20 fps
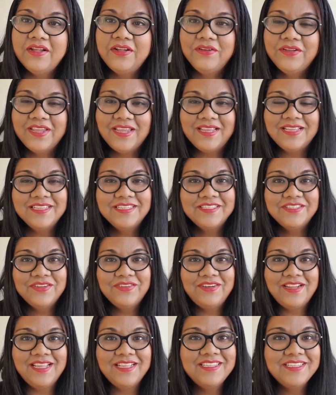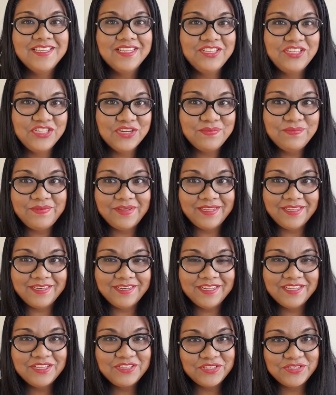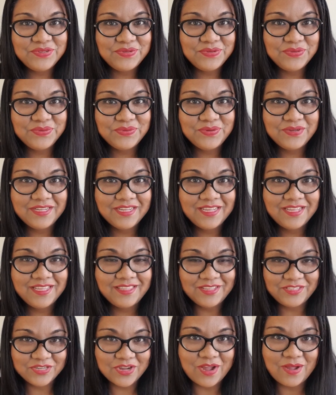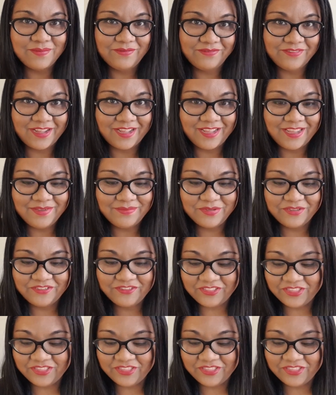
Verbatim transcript: Okay, so let's jump in to the top five.